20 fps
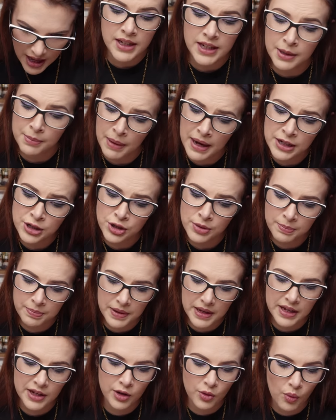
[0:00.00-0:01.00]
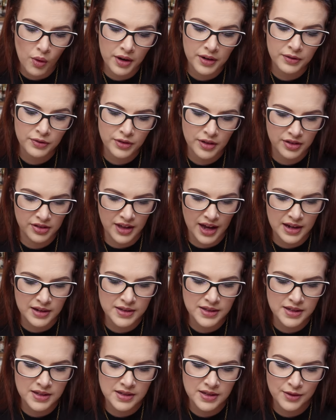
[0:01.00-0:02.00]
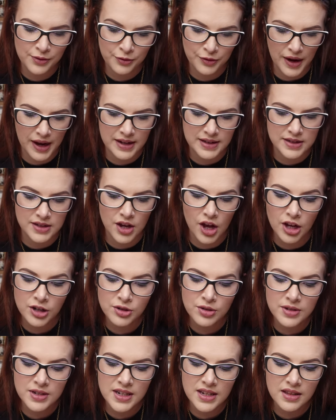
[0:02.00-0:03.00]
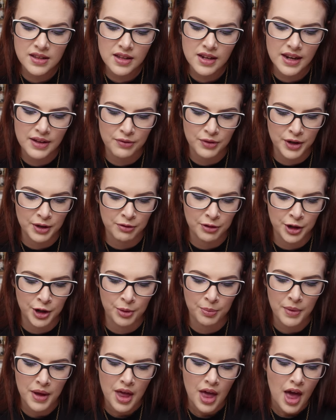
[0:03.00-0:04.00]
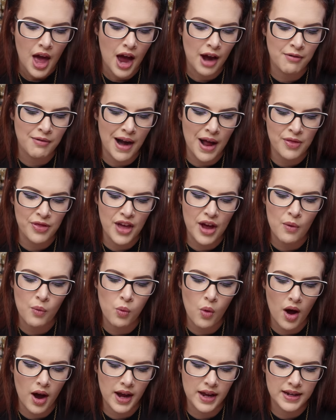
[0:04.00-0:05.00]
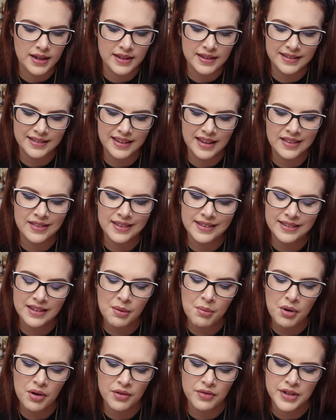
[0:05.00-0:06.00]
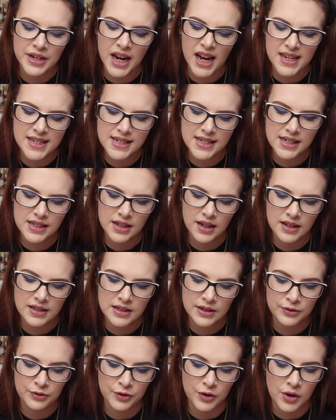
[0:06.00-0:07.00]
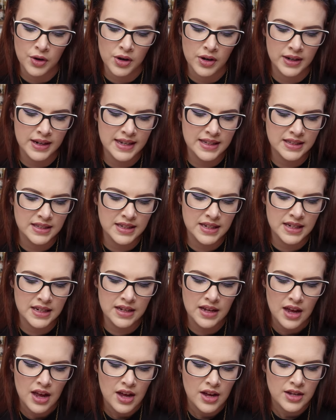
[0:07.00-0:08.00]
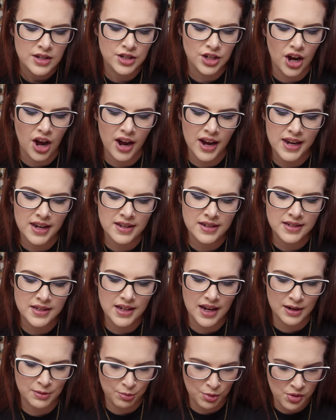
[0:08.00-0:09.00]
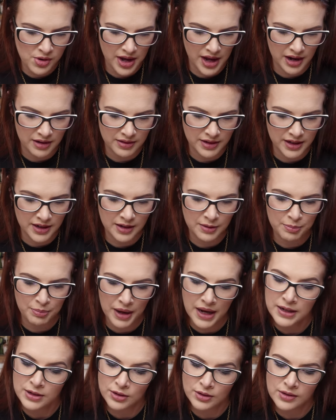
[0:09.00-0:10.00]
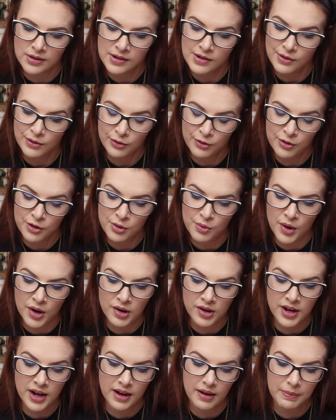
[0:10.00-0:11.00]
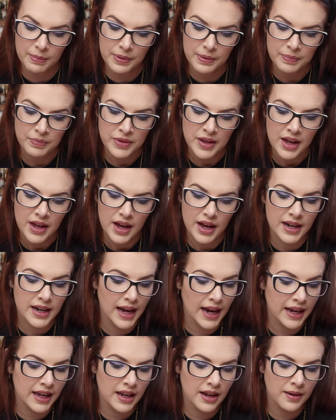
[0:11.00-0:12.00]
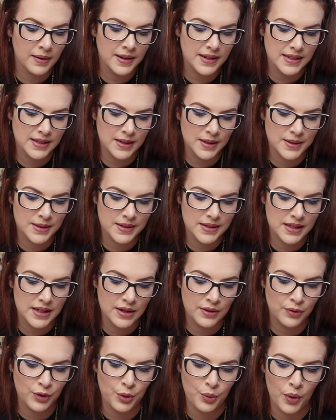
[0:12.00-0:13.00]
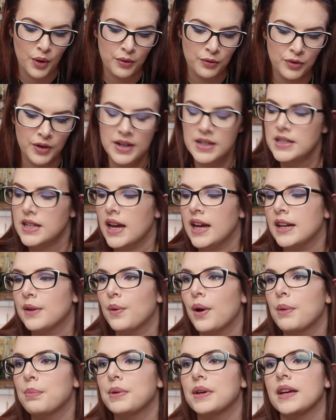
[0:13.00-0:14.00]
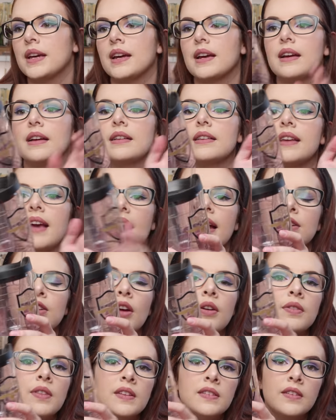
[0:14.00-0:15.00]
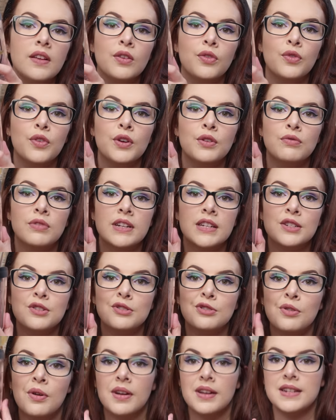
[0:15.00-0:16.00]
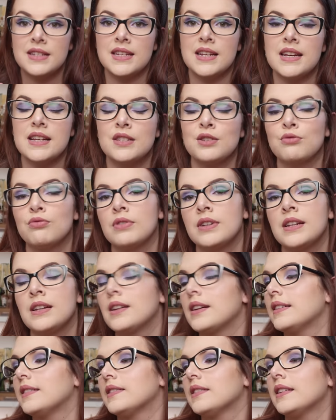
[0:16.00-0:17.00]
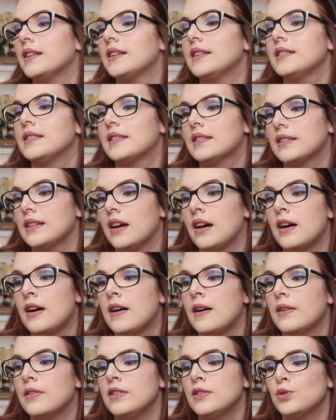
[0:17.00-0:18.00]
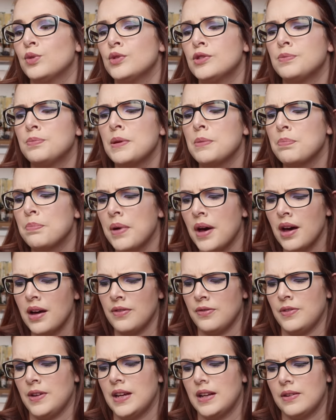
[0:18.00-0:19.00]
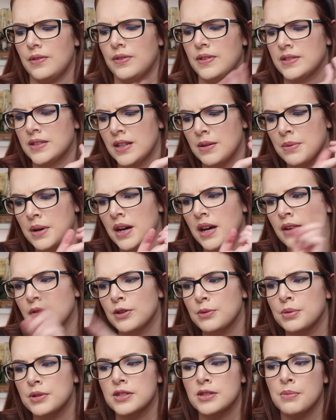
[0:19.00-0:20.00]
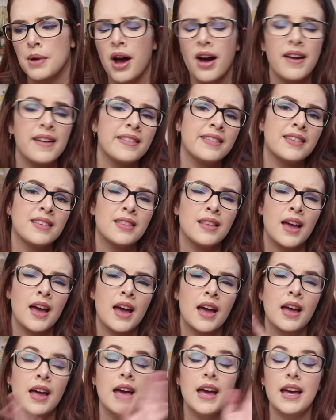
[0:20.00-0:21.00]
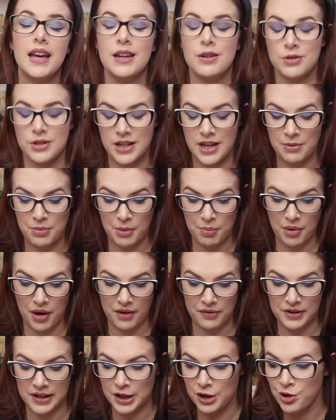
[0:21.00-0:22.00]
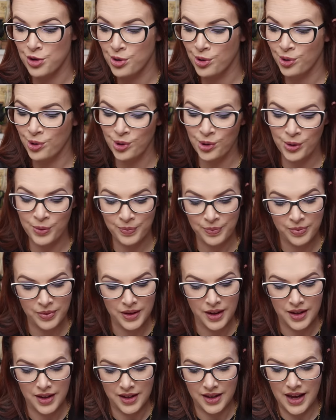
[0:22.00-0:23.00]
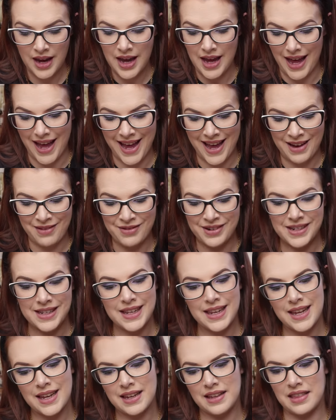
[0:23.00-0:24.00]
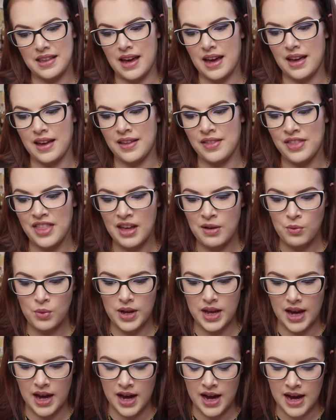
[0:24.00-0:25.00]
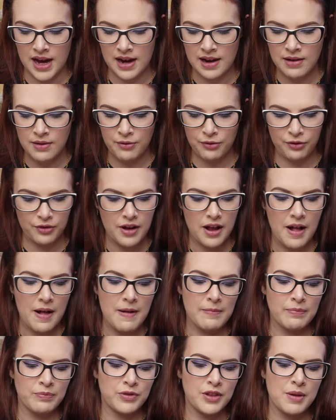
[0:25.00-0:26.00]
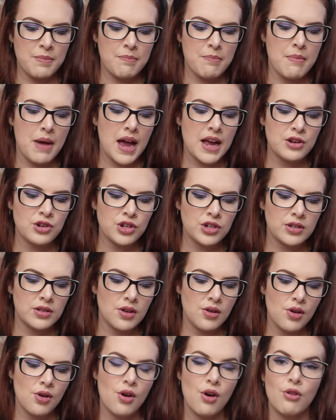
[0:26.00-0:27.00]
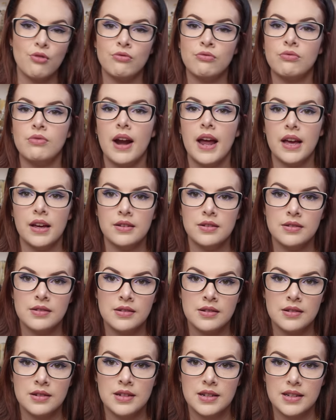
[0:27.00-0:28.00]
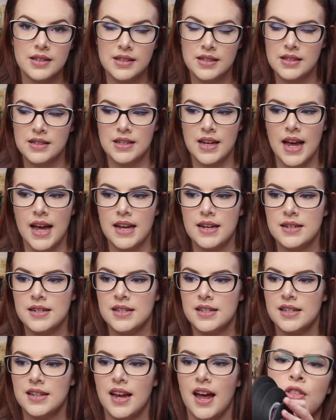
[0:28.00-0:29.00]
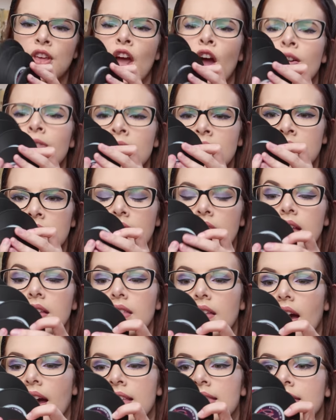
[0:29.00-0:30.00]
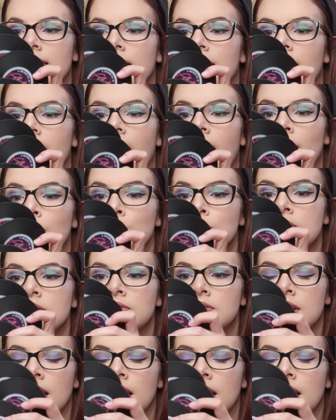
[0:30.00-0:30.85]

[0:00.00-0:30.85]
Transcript: And imagine being one of the thousands of fans huddled in the living room around their Wallis in the summer of 1994, listening to Ireland and Bulgaria battle for the World Cup. An Accio exclusive you won't find anywhere but here. Yeah, no, this does feel really good quality. It's a really nice size. This would be perfect for summer if you put some ice in there. It would keep it perfectly cool. Yeah, I really like that. And then we have the magical record set. The only thing that I think I would have